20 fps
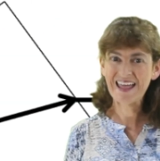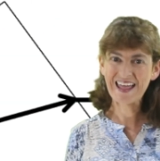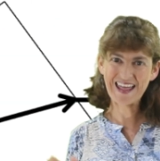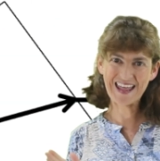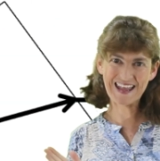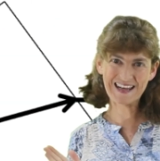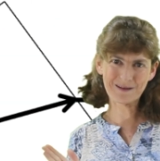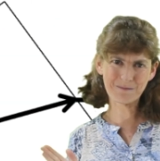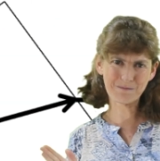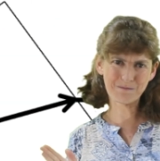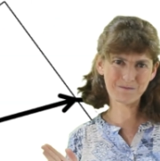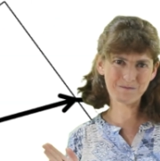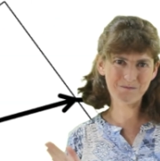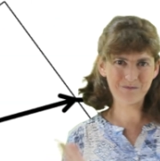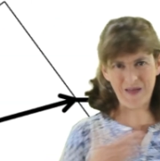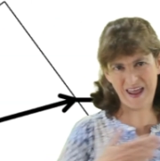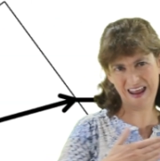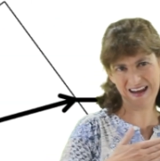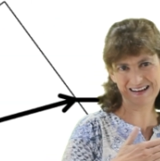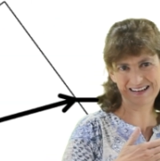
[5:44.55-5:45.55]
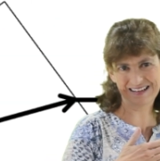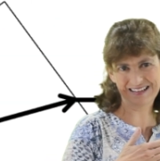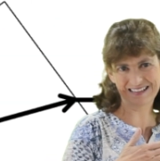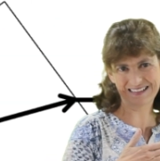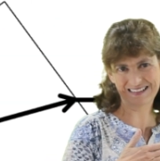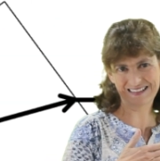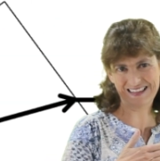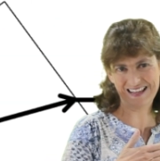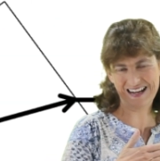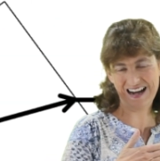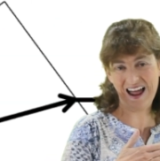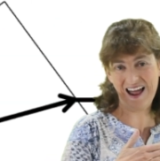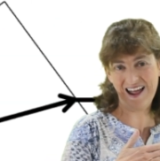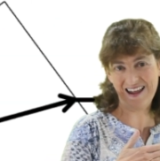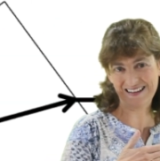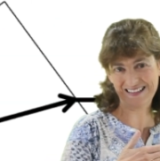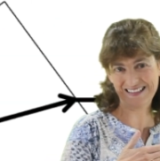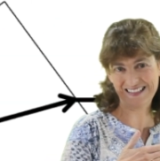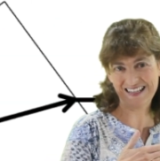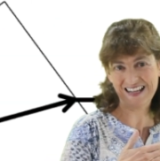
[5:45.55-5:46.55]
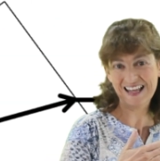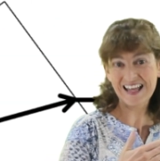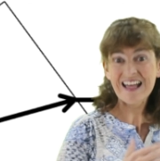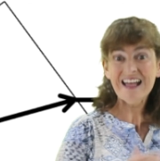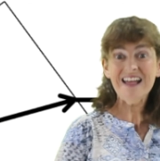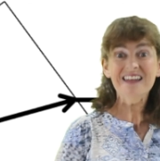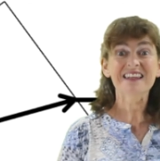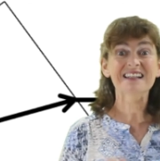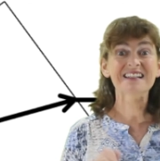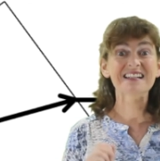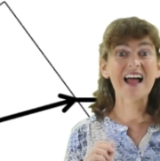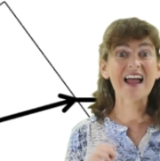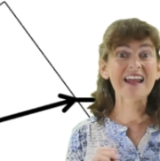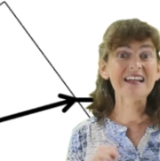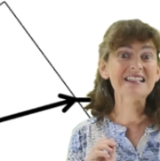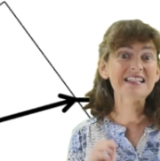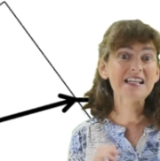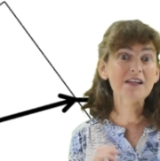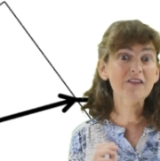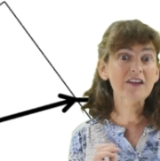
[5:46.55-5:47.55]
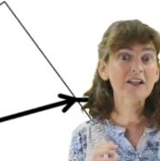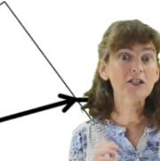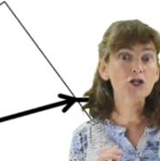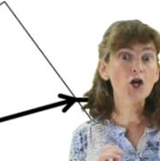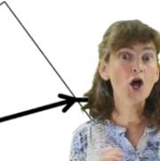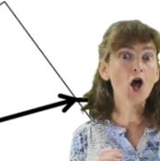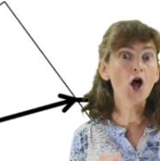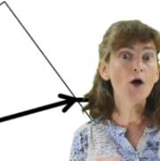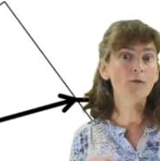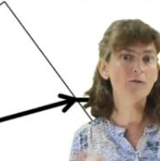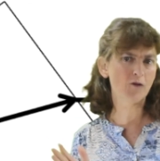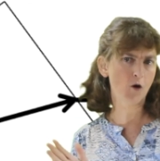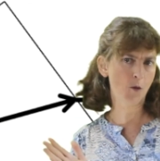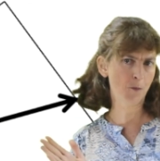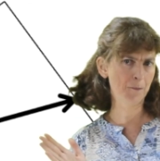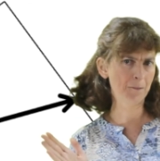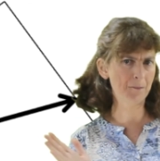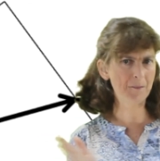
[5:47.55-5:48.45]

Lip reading: It bends the light. The scientific term for